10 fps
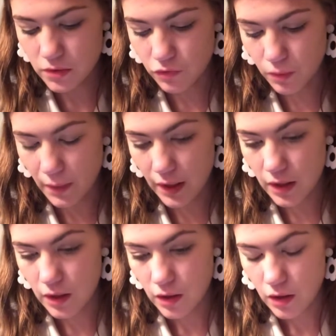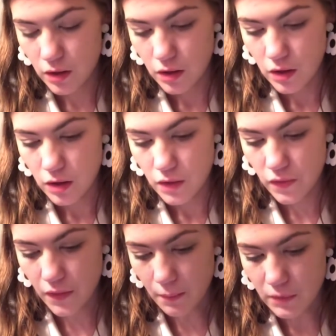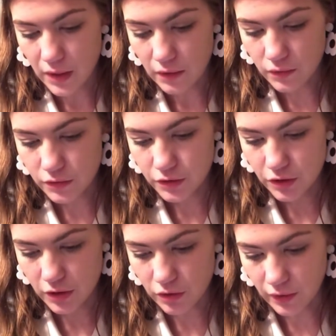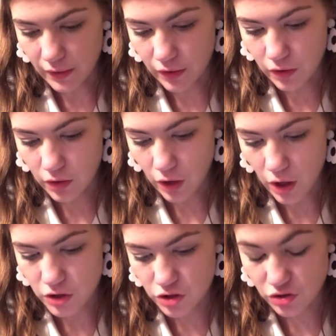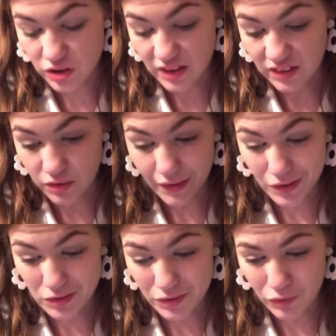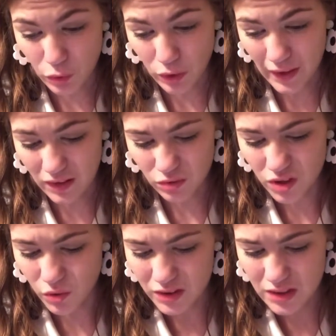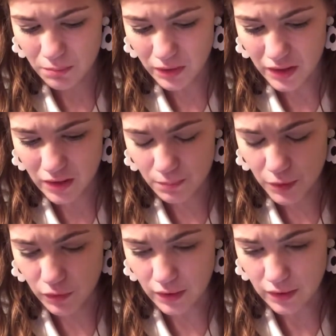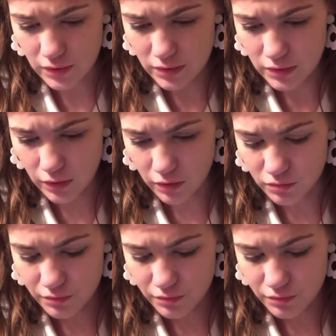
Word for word: for my thumbnails. You can do like a collage usually. That's what I use it for. I don't know what template and beauty is. So,